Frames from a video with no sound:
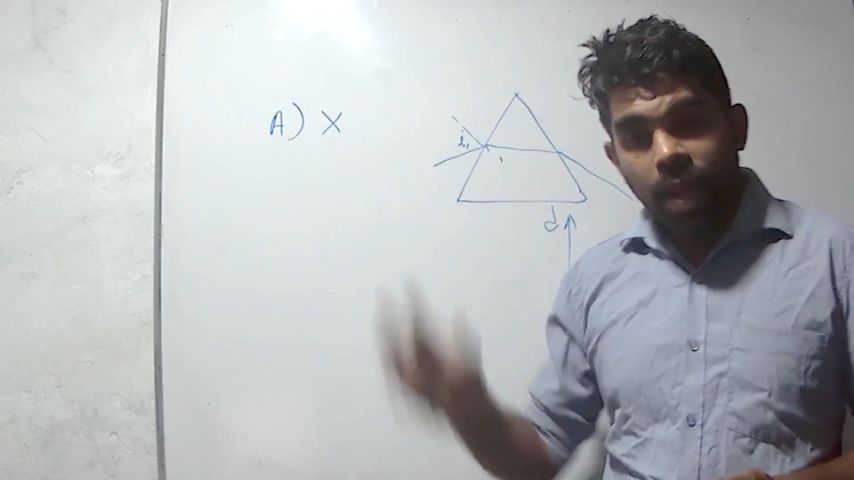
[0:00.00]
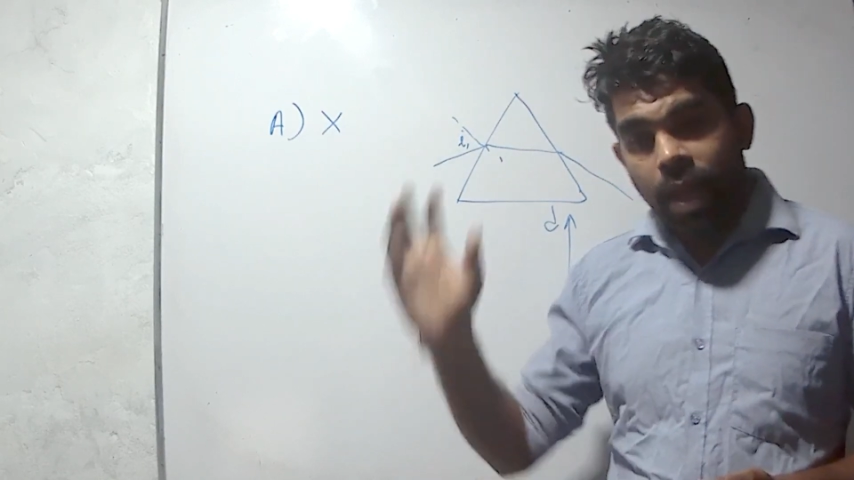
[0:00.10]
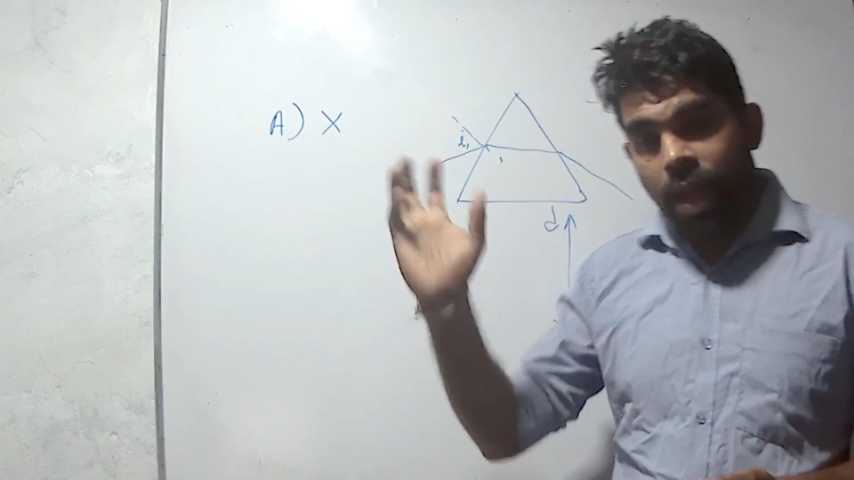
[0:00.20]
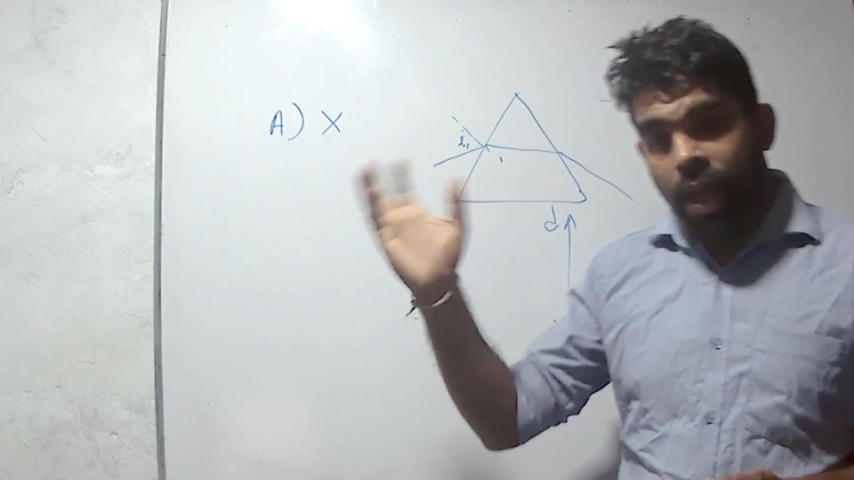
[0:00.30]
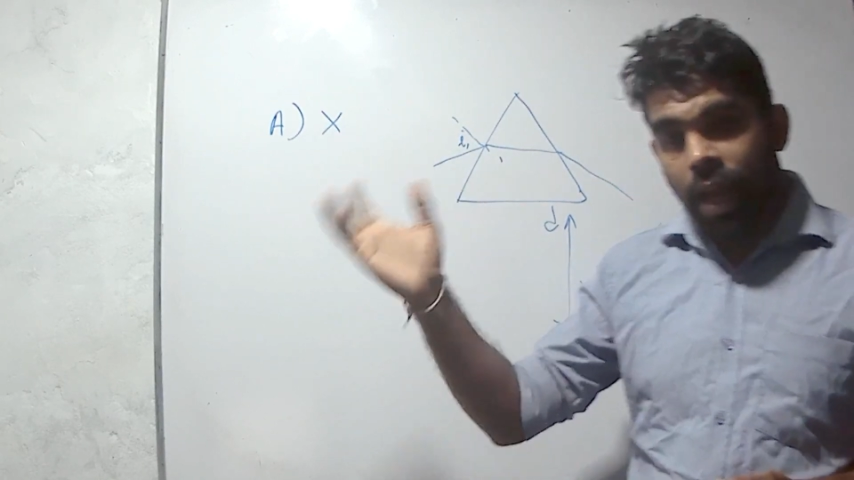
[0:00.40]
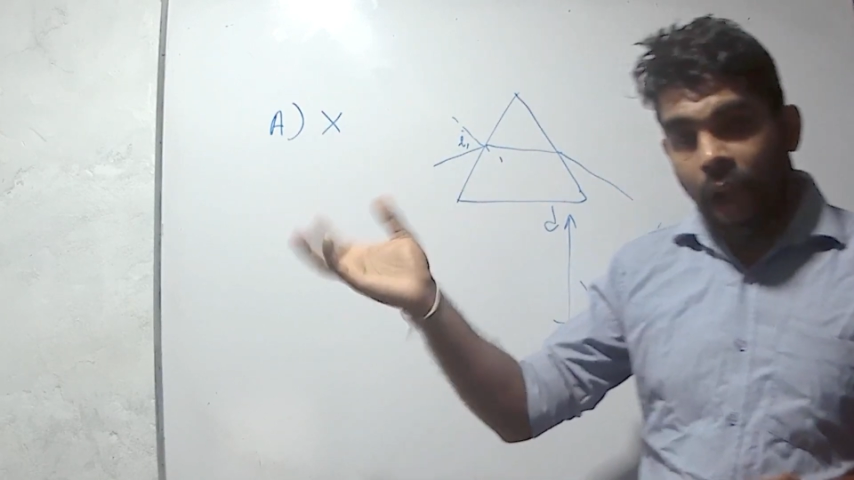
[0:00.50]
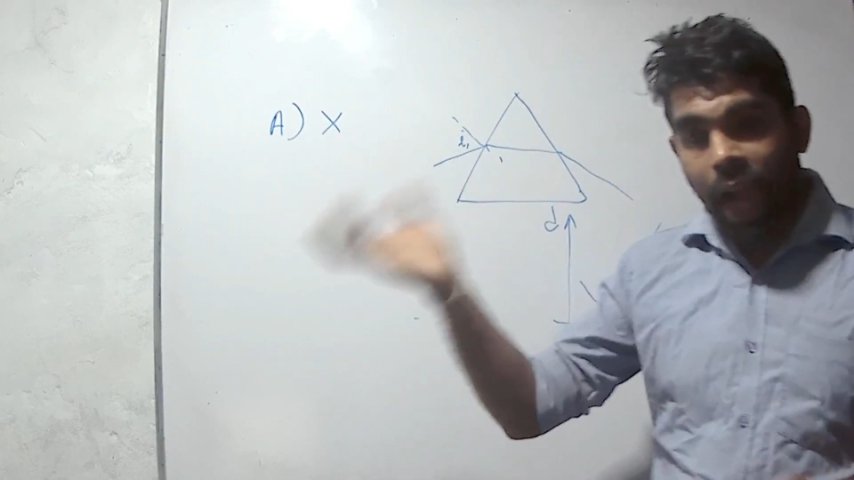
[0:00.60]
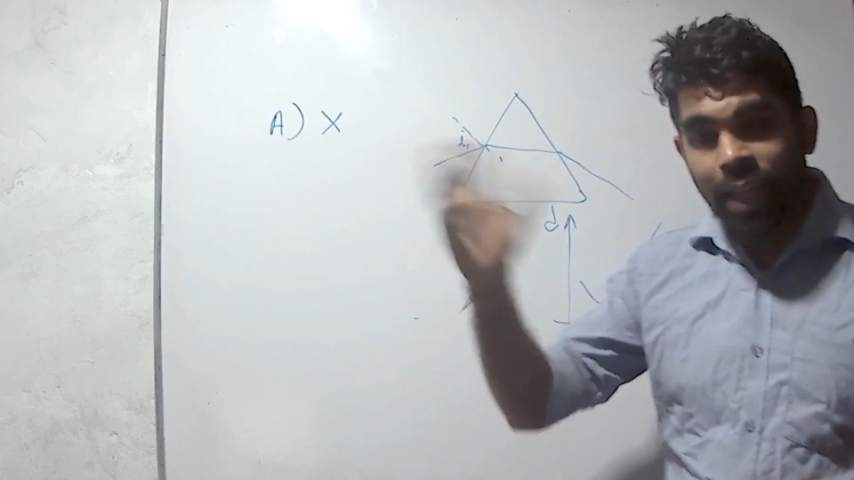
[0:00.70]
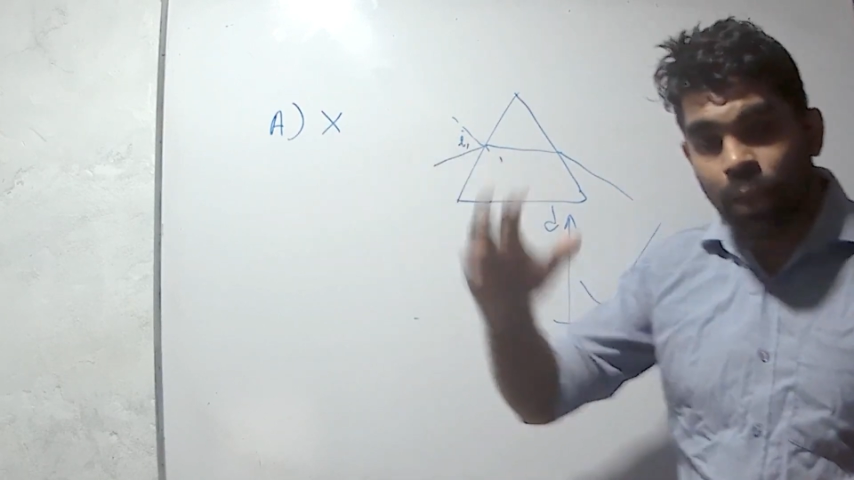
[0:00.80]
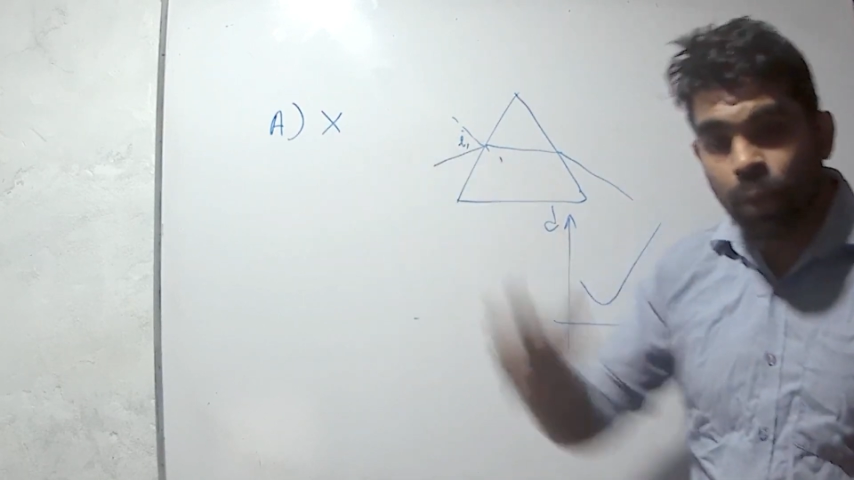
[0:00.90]

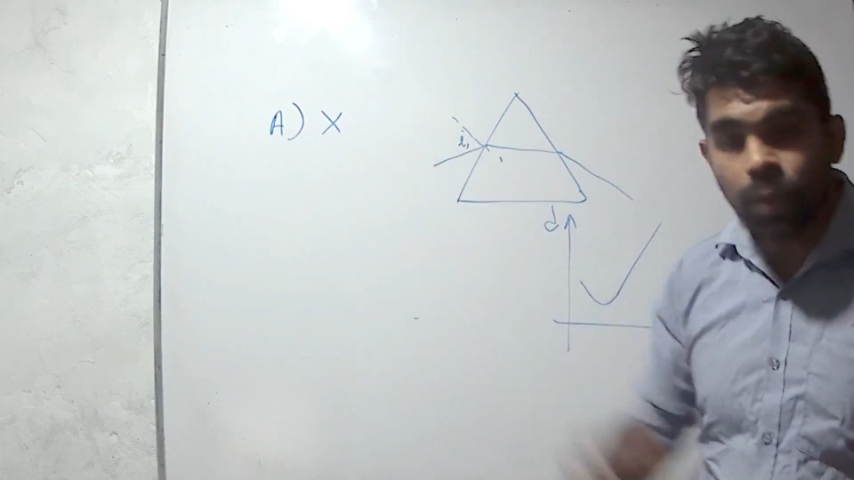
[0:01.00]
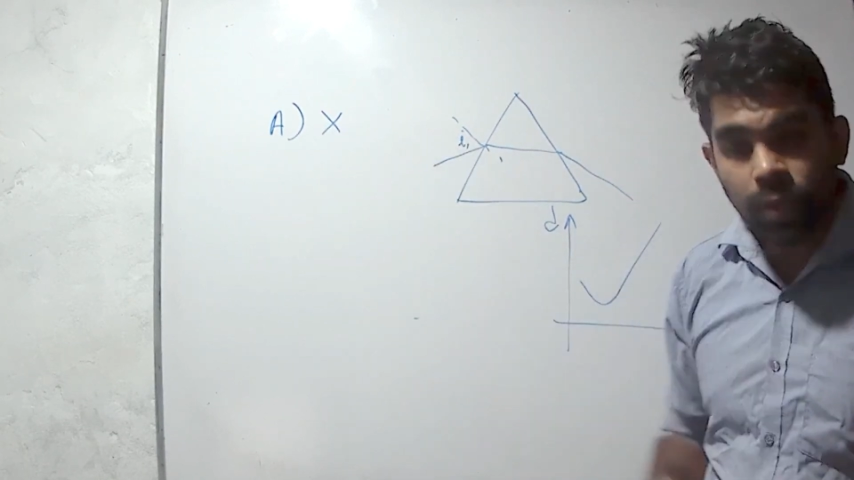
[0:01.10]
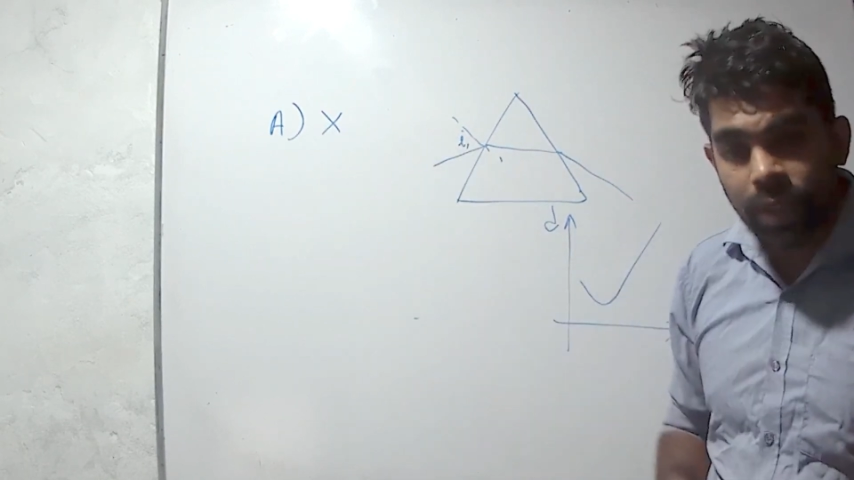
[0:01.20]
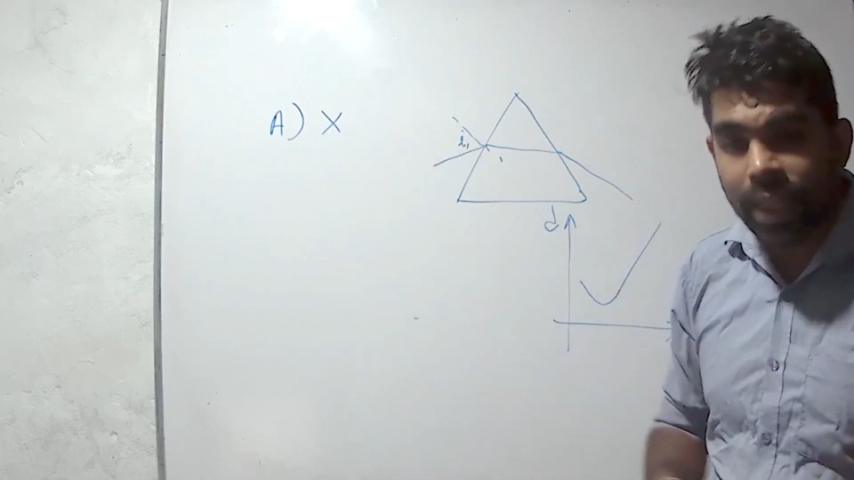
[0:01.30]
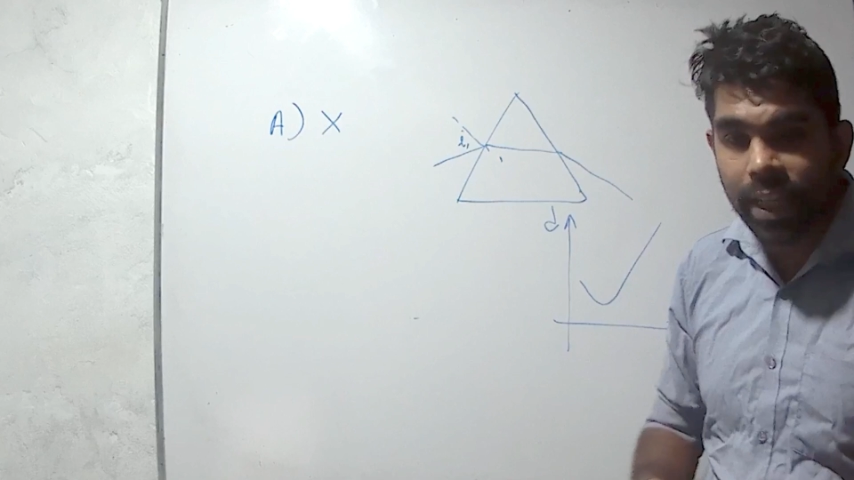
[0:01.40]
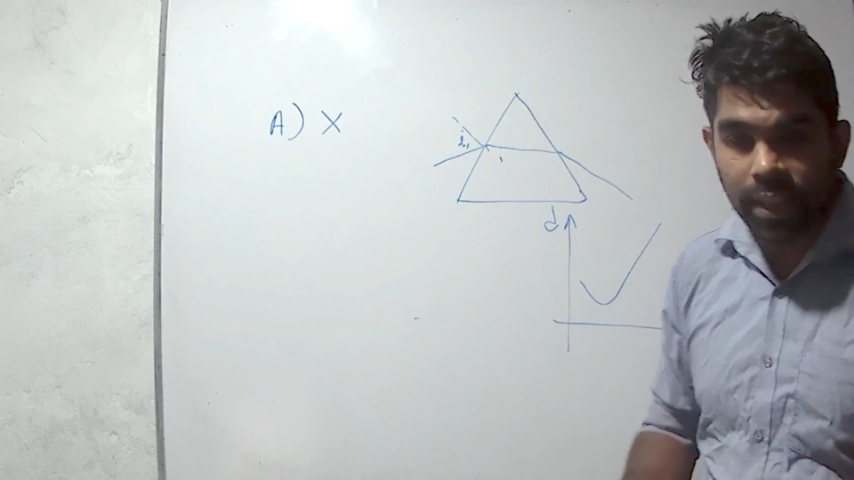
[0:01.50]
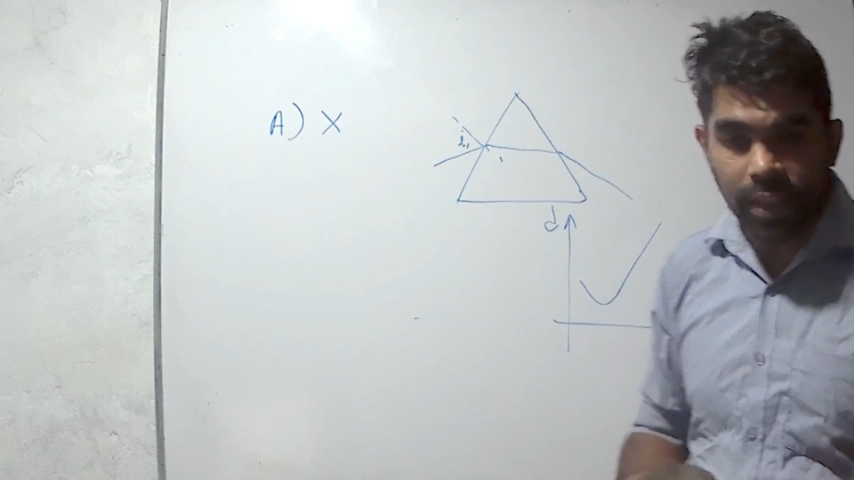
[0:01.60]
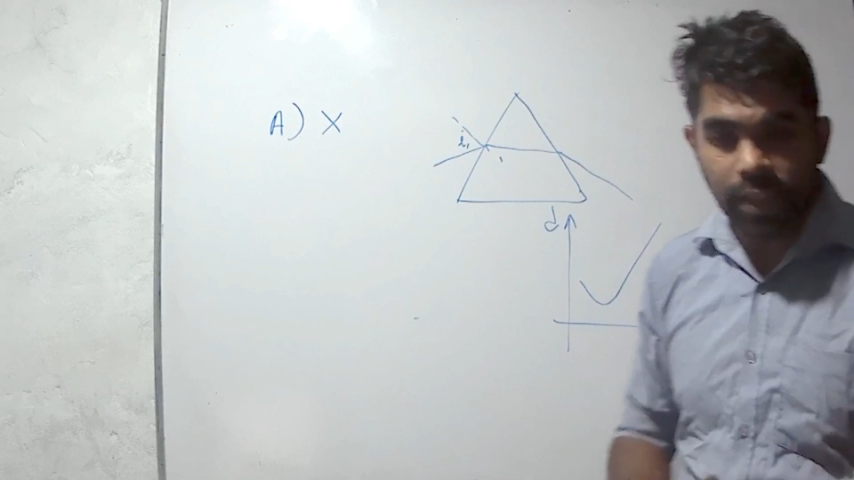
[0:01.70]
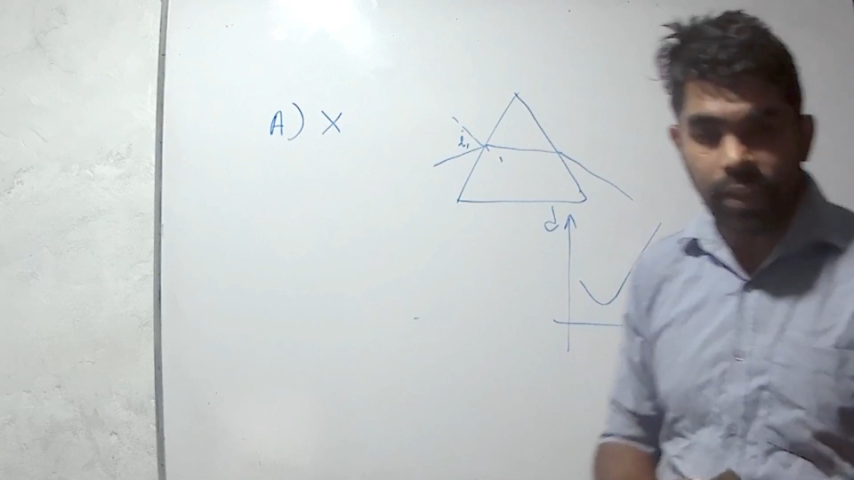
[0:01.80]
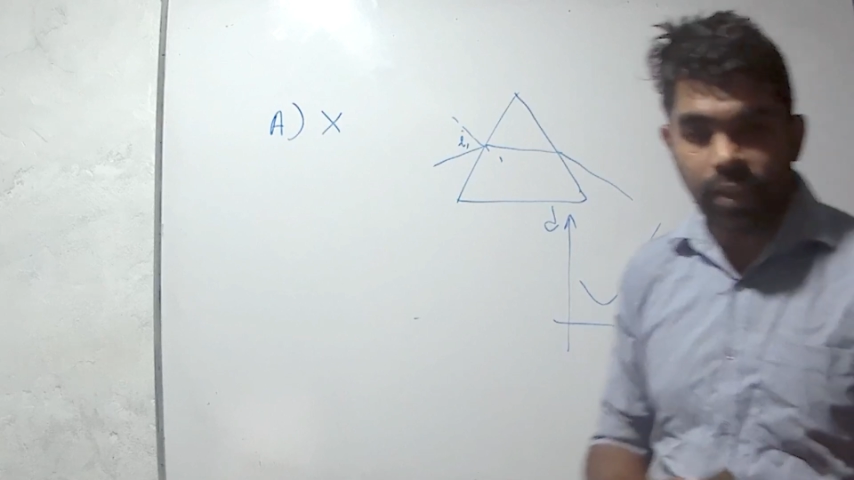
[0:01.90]
I2 decreases.